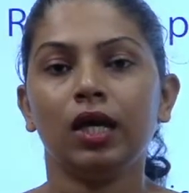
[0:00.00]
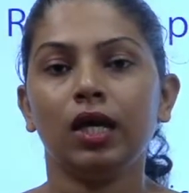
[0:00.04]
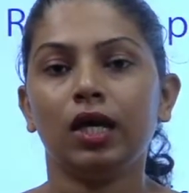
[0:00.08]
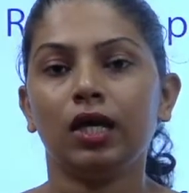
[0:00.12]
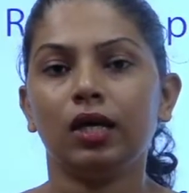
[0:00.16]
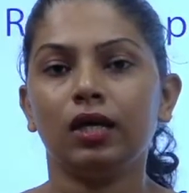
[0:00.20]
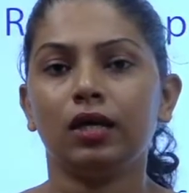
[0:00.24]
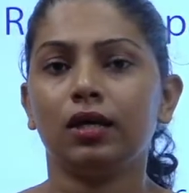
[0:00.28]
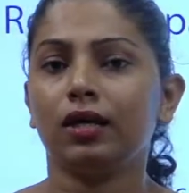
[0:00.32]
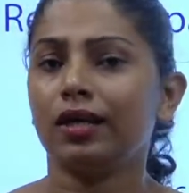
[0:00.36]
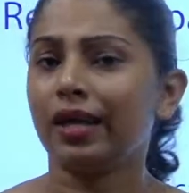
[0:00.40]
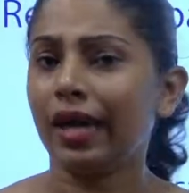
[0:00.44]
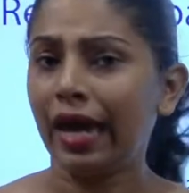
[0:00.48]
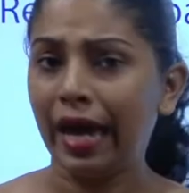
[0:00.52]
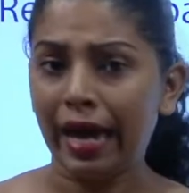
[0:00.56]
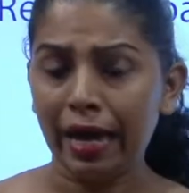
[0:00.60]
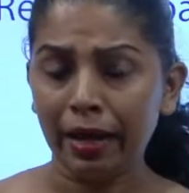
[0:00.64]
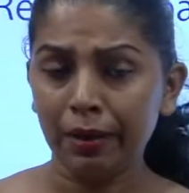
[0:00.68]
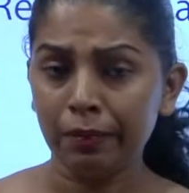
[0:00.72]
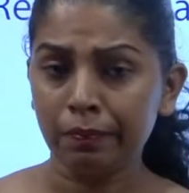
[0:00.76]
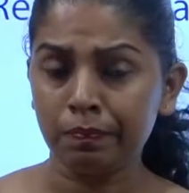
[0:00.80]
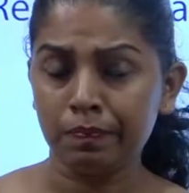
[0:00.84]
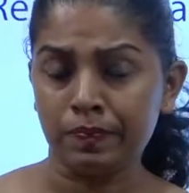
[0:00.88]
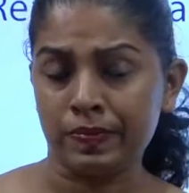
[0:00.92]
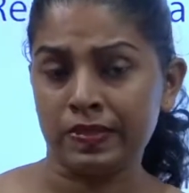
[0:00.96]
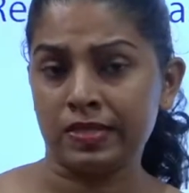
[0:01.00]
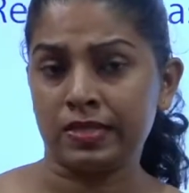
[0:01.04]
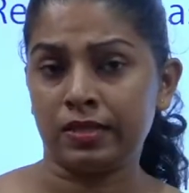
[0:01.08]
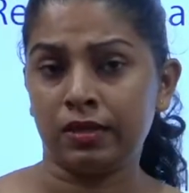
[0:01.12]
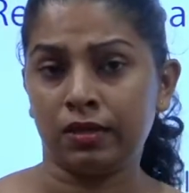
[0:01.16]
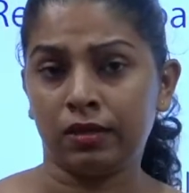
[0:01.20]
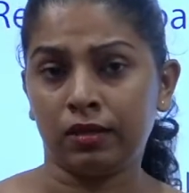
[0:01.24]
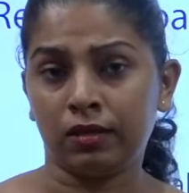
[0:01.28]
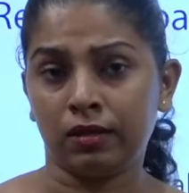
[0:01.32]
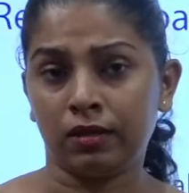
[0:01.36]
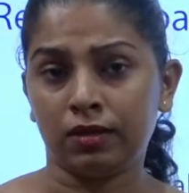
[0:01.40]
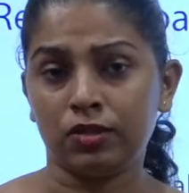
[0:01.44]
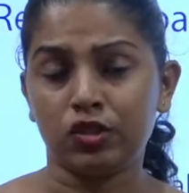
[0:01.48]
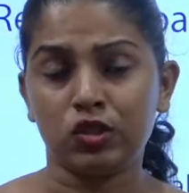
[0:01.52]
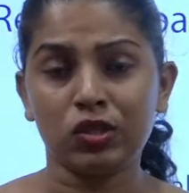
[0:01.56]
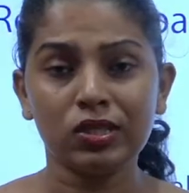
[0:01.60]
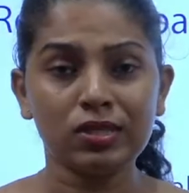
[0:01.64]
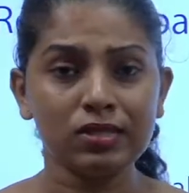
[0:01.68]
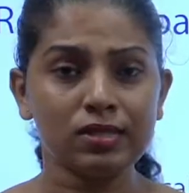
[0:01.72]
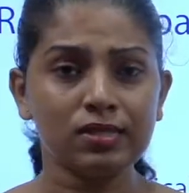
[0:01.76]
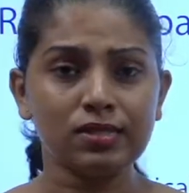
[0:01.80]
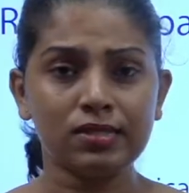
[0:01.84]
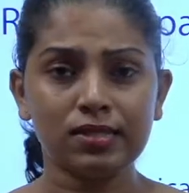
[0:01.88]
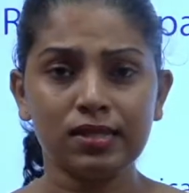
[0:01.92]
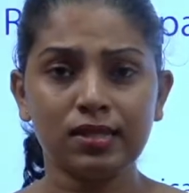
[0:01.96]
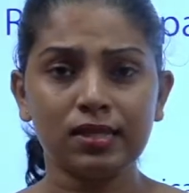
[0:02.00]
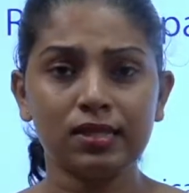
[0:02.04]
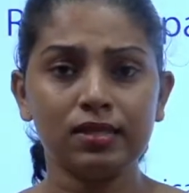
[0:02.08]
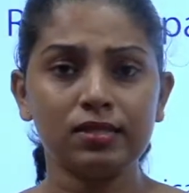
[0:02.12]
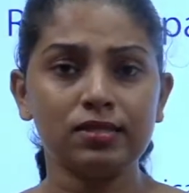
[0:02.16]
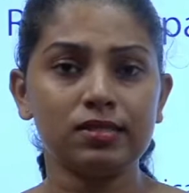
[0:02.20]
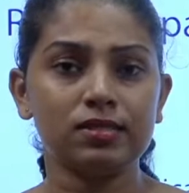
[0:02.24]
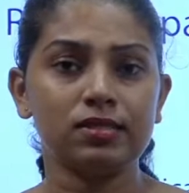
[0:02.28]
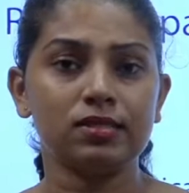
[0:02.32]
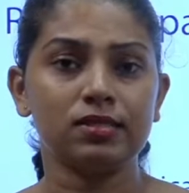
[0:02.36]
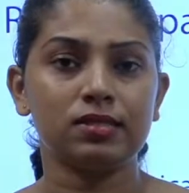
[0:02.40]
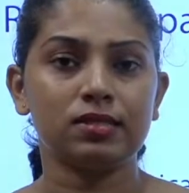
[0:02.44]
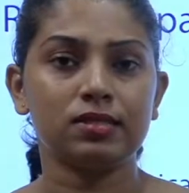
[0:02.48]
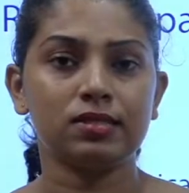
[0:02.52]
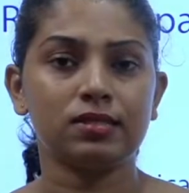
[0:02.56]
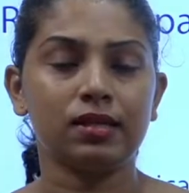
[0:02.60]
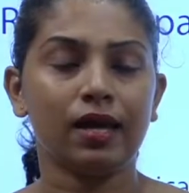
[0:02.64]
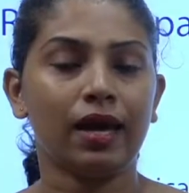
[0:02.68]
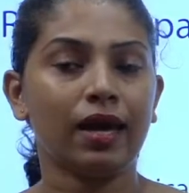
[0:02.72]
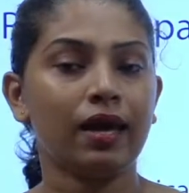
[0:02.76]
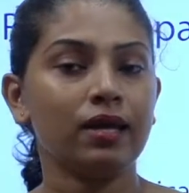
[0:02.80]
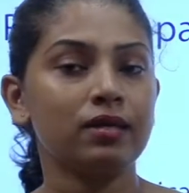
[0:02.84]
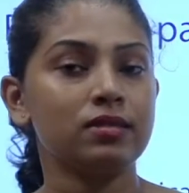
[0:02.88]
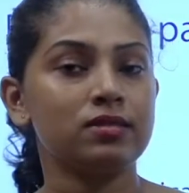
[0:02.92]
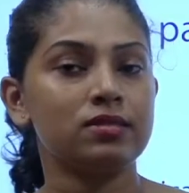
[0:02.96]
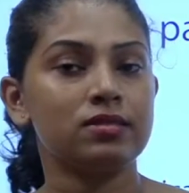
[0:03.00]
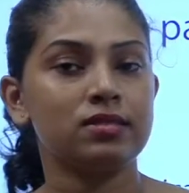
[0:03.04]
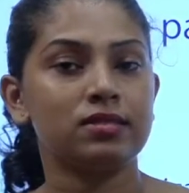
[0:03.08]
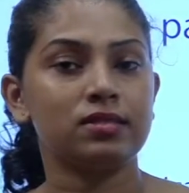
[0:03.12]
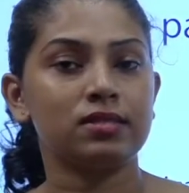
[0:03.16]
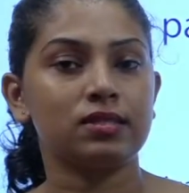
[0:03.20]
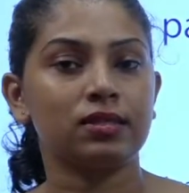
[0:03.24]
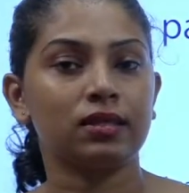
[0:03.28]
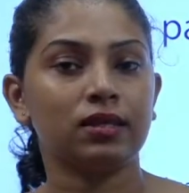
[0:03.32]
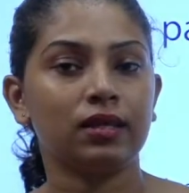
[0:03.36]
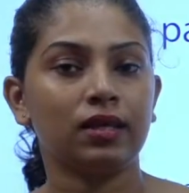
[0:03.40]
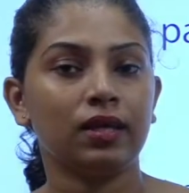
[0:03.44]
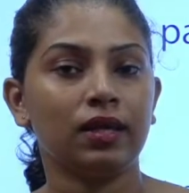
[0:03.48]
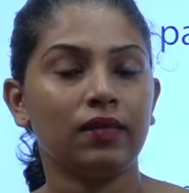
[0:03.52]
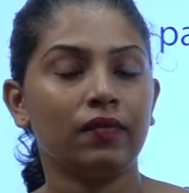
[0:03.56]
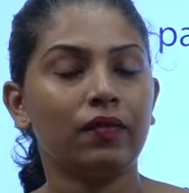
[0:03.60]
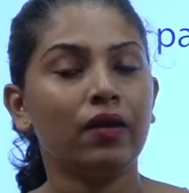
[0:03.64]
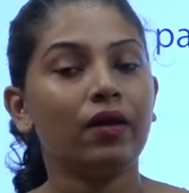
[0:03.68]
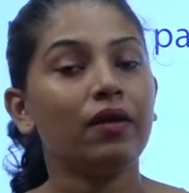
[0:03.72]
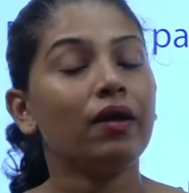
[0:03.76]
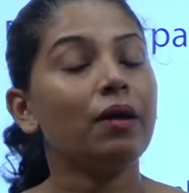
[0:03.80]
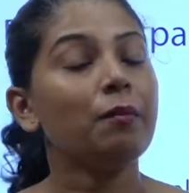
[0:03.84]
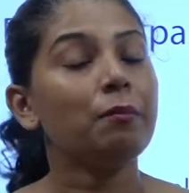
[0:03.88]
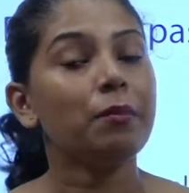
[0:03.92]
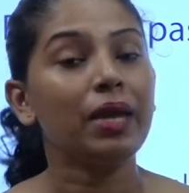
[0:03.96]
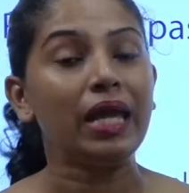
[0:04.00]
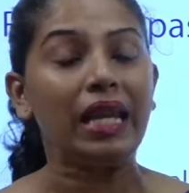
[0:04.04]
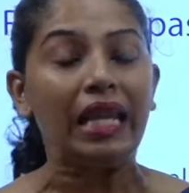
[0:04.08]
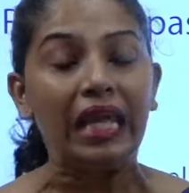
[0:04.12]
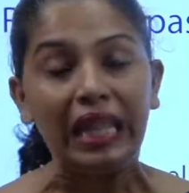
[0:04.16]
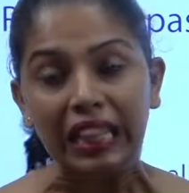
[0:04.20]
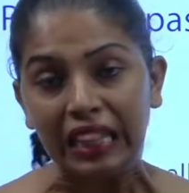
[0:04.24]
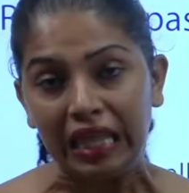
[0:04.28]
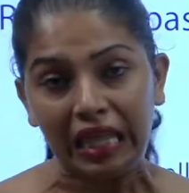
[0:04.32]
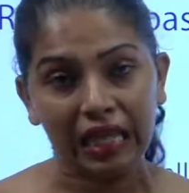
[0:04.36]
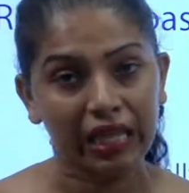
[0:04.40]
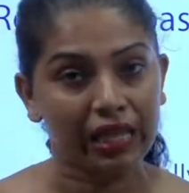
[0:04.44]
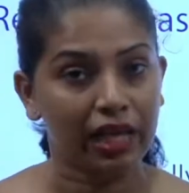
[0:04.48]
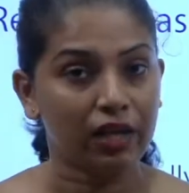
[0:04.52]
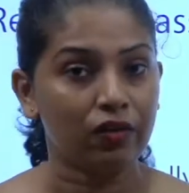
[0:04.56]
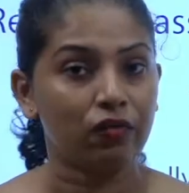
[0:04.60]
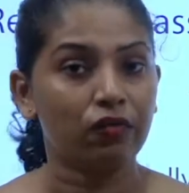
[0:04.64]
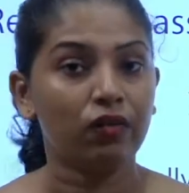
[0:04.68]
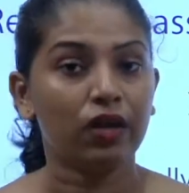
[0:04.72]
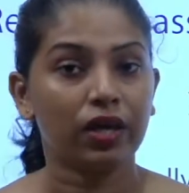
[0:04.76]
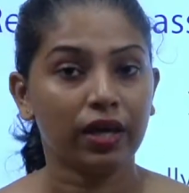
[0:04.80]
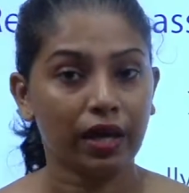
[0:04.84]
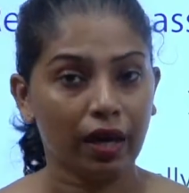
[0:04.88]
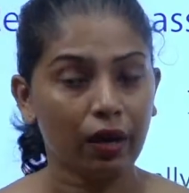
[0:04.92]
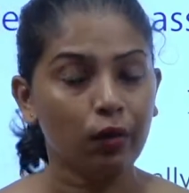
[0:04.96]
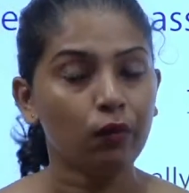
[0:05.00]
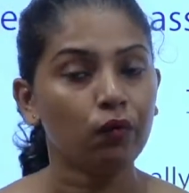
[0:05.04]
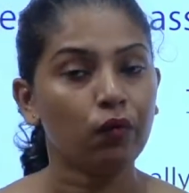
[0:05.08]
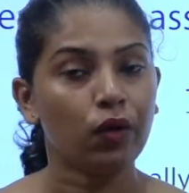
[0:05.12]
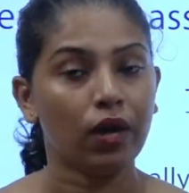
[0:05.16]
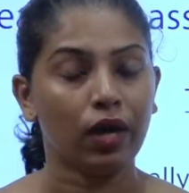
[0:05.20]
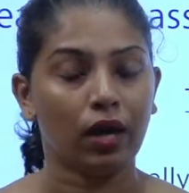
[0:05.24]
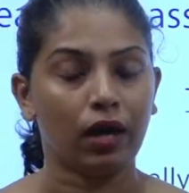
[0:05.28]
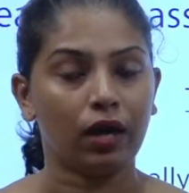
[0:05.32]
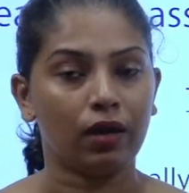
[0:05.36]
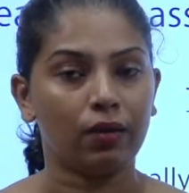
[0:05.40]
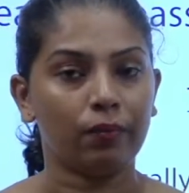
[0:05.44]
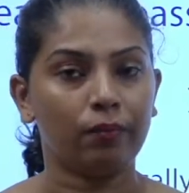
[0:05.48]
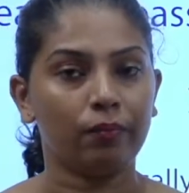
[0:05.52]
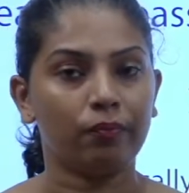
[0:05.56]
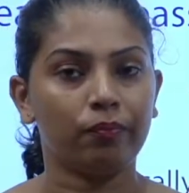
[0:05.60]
caps, jerseys, hats. There are many things that we can wear.